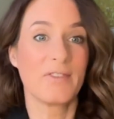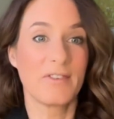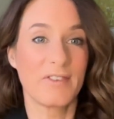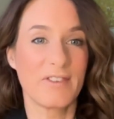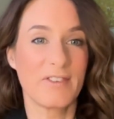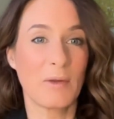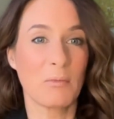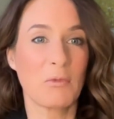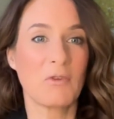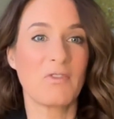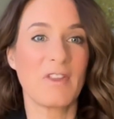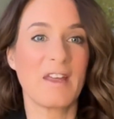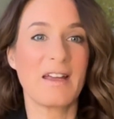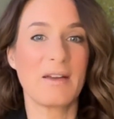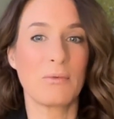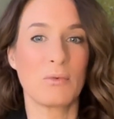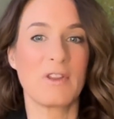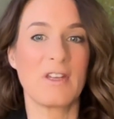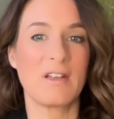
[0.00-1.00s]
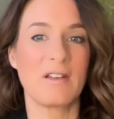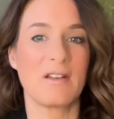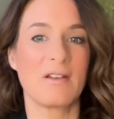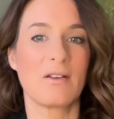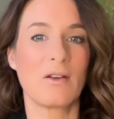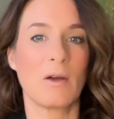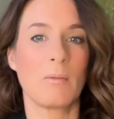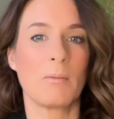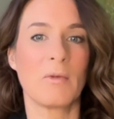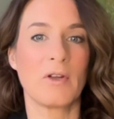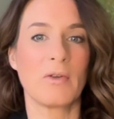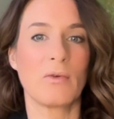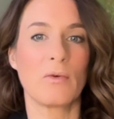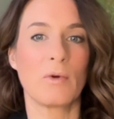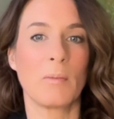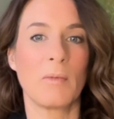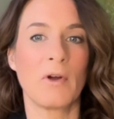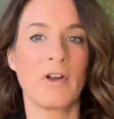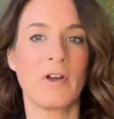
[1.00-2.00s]
some of that within the gut
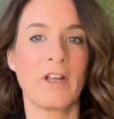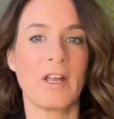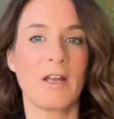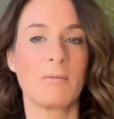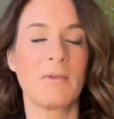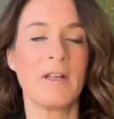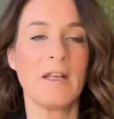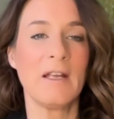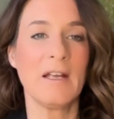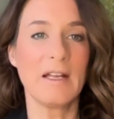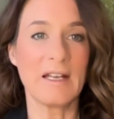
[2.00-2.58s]
microbiome.